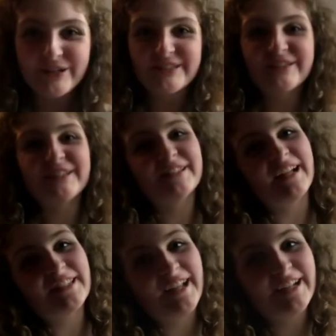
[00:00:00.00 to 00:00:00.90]
Okay, so these
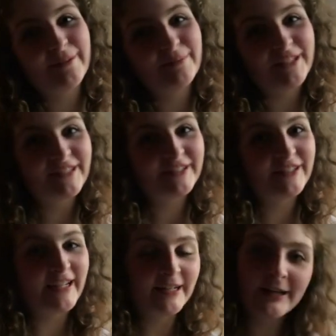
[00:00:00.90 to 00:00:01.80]
next items
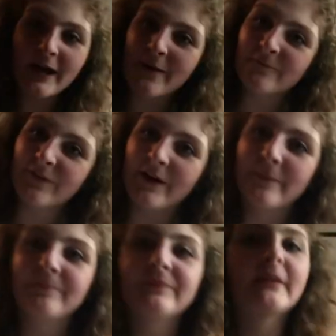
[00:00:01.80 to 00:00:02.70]
did come from